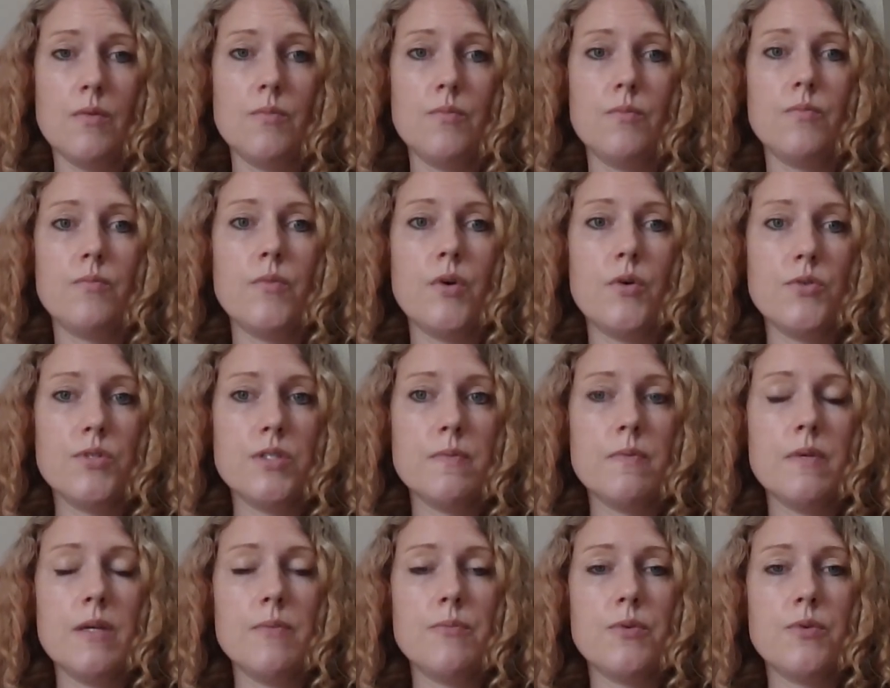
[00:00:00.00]
Most
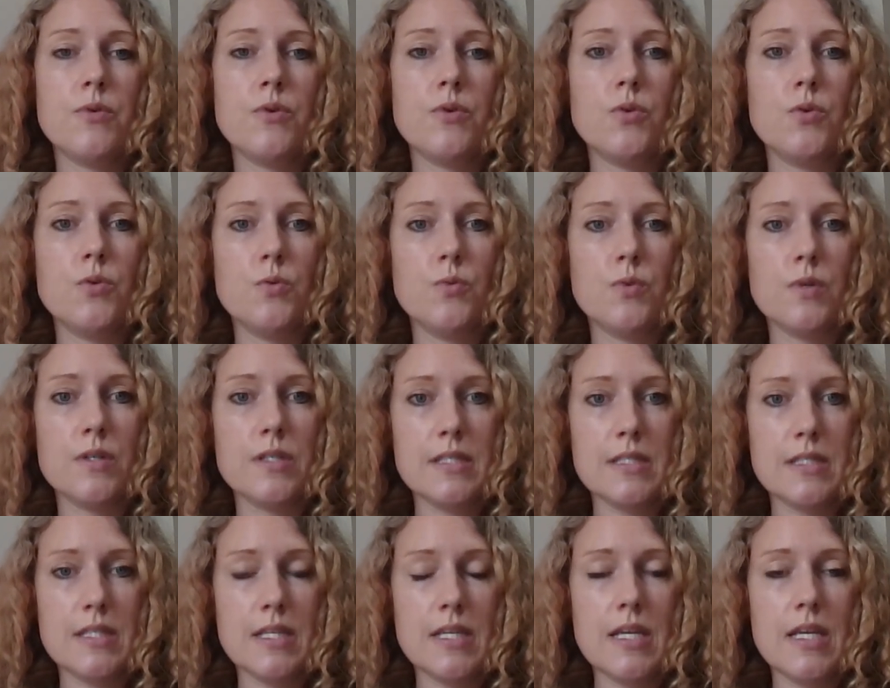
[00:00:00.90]
people who
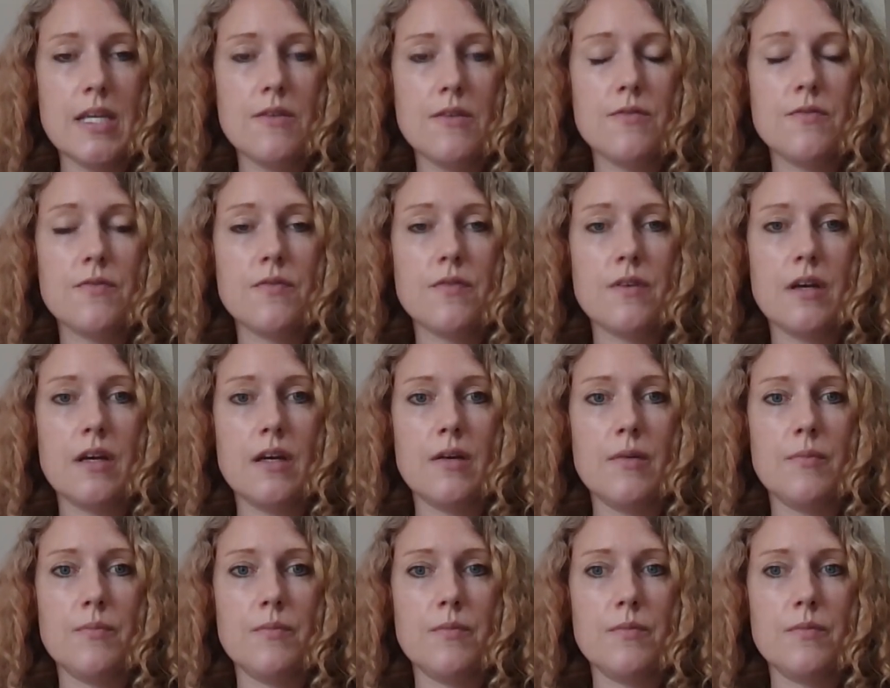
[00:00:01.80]
receive
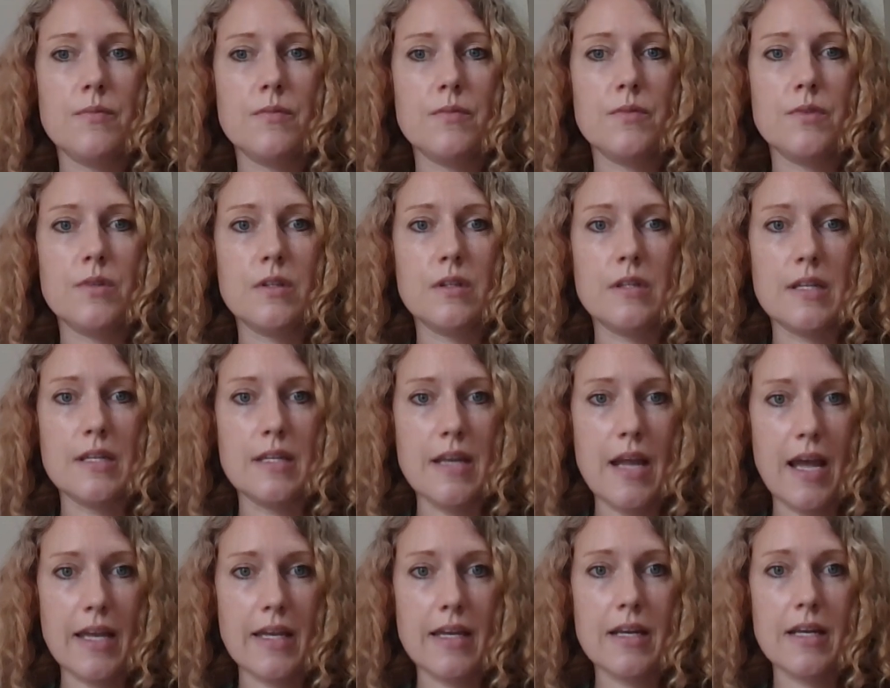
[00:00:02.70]
the
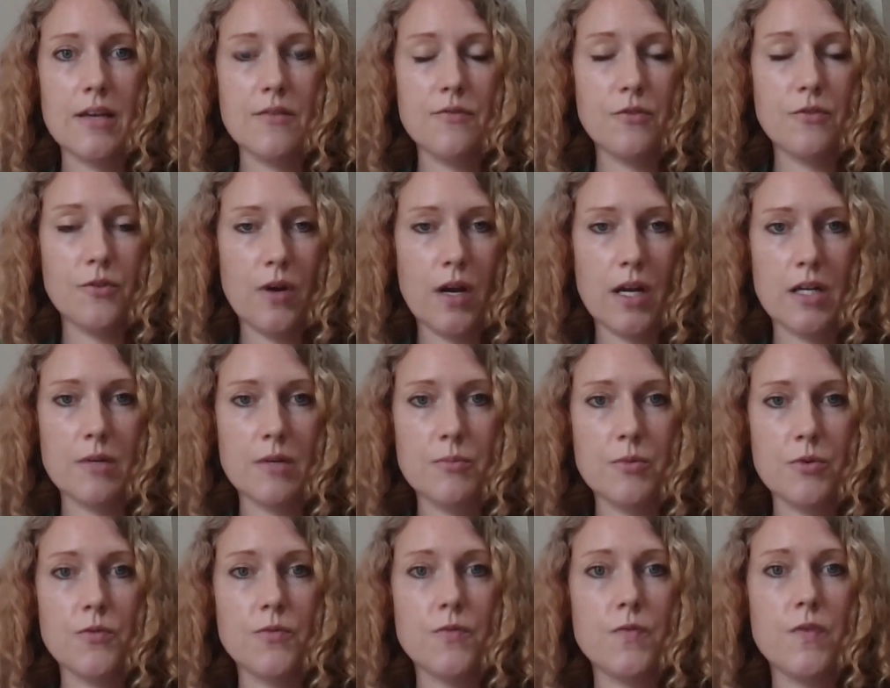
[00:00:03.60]
negative
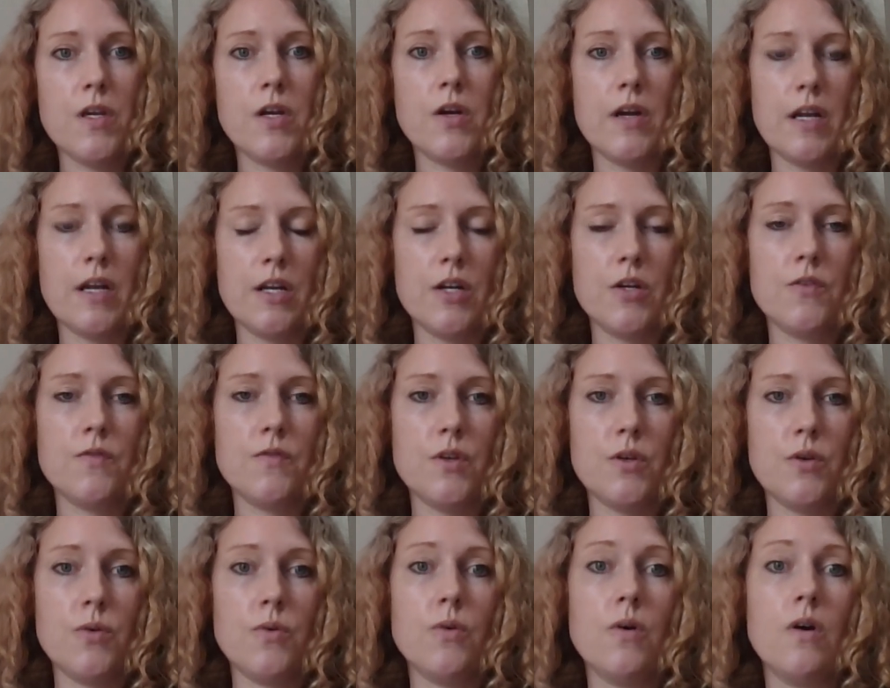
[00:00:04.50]
credible fear
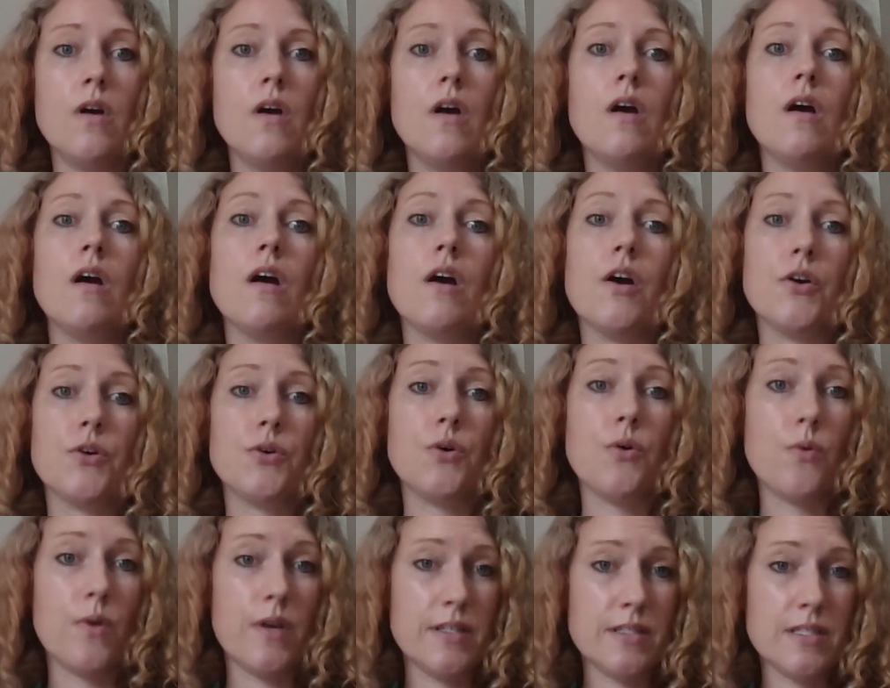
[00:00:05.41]
interview are
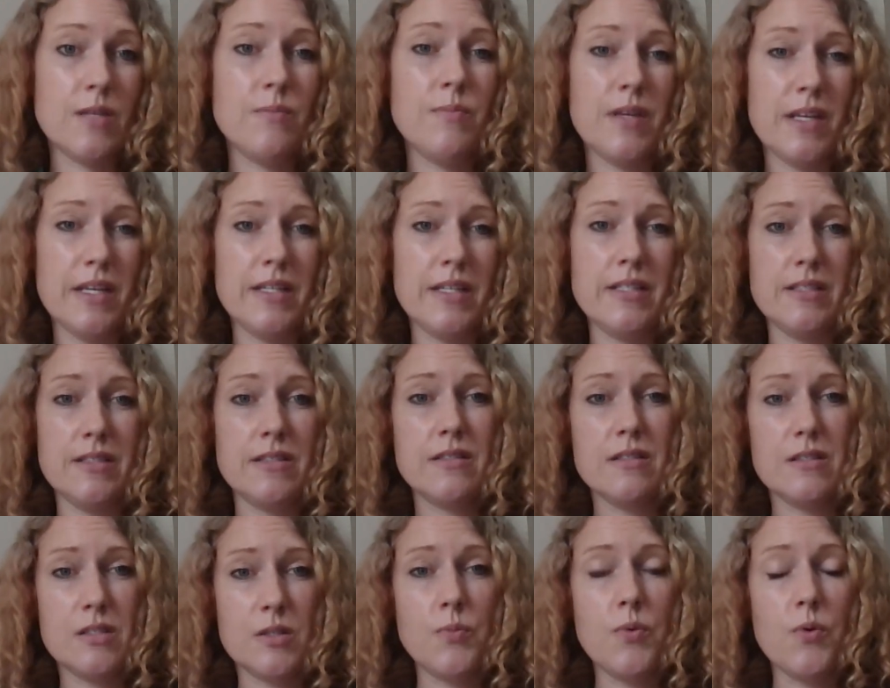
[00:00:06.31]
going to be
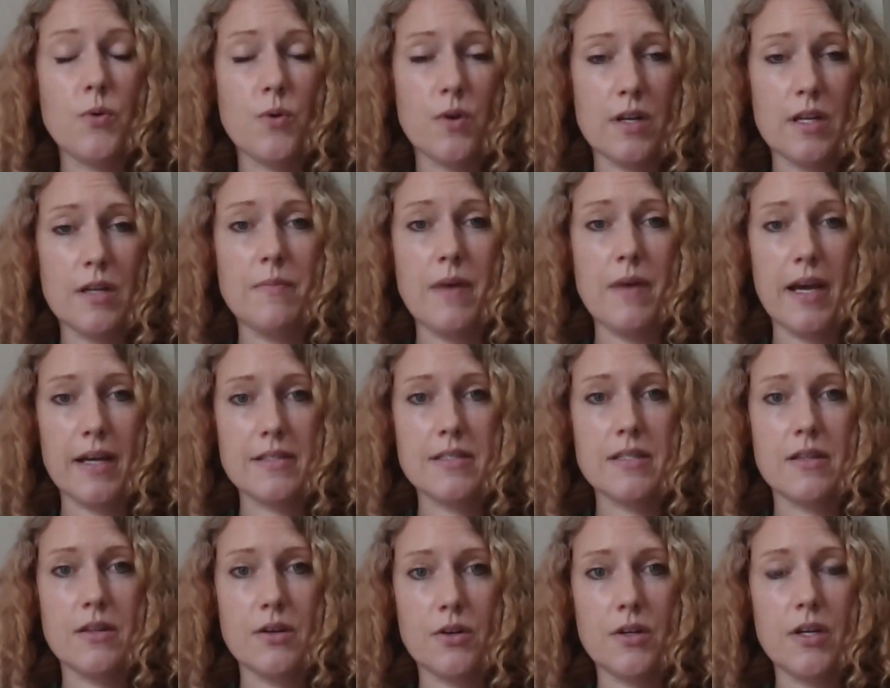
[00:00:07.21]
deported back to
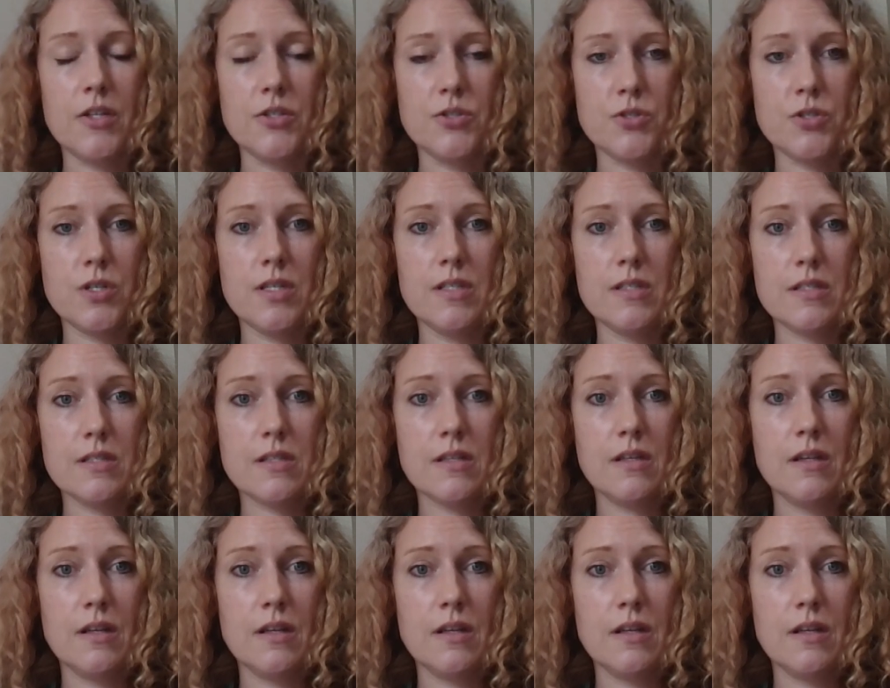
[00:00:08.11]
their countries.